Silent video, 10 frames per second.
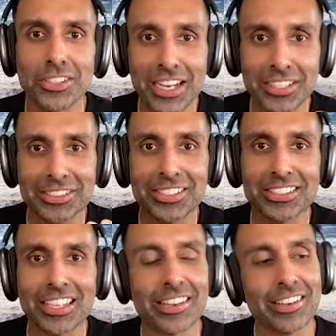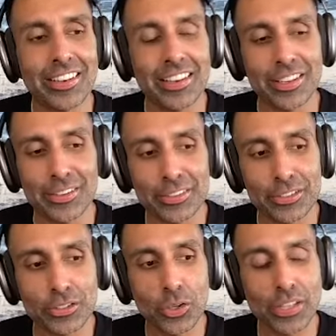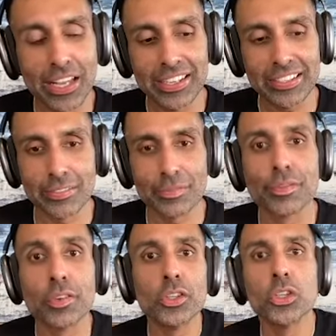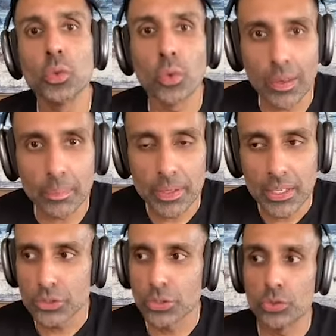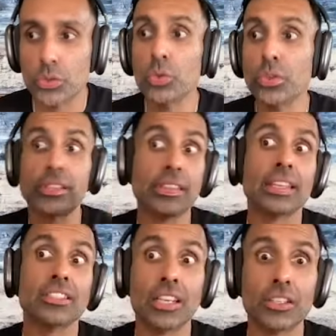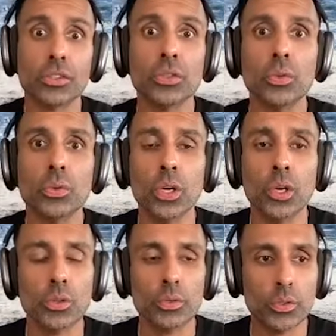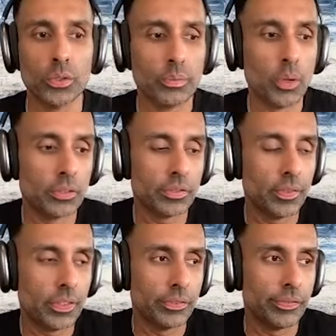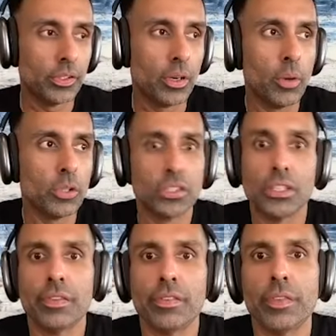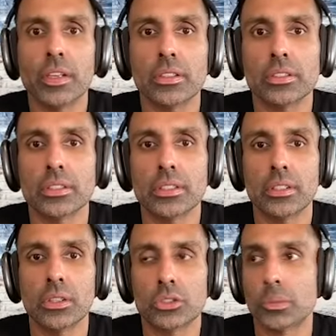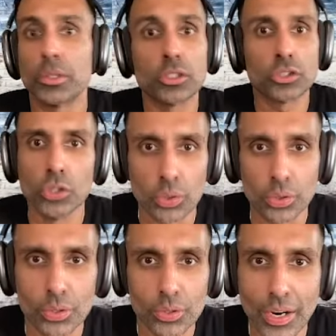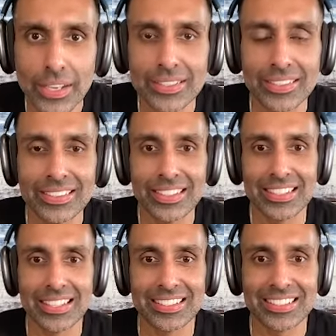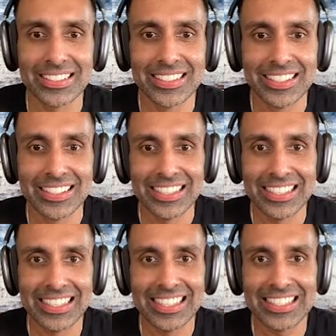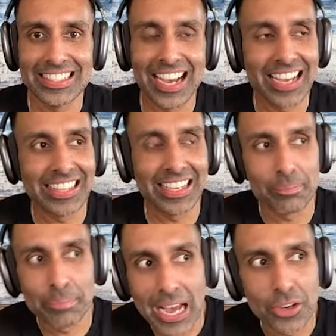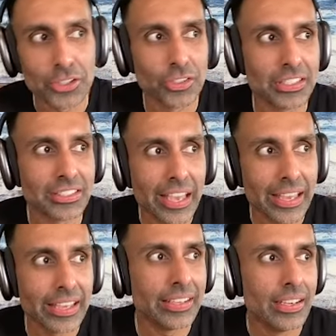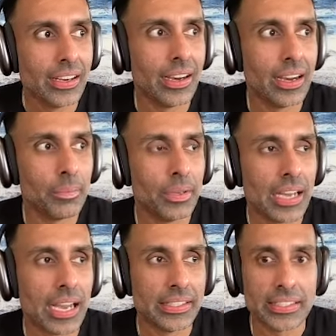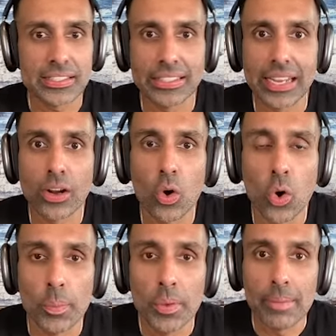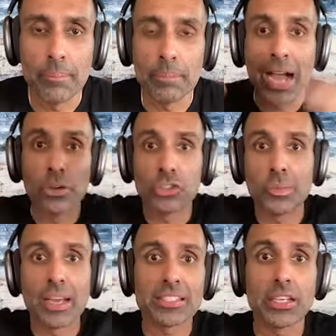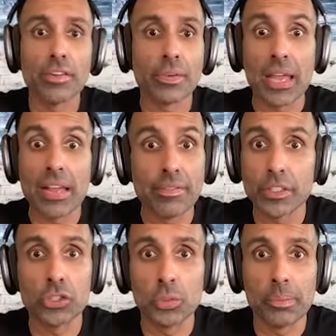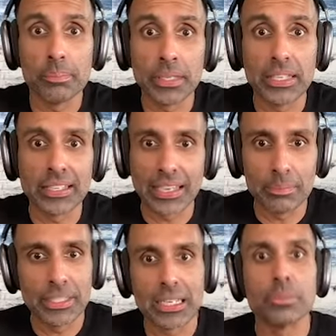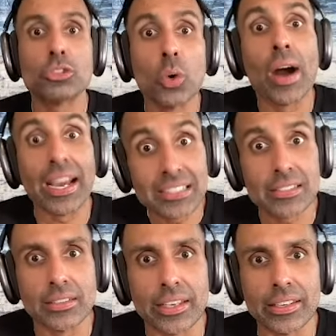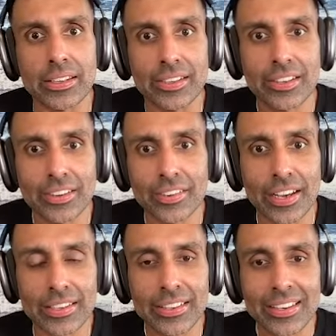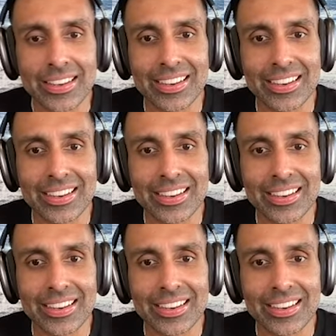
are actually set eh, so that it can free you up to do the things that you, you most you feel emotionally fulfilled, you know, to pursue, right? It's it's it's not like boundaries. Hey, um, I need to sit at home and boundary myself from every human being and become so isolated, right?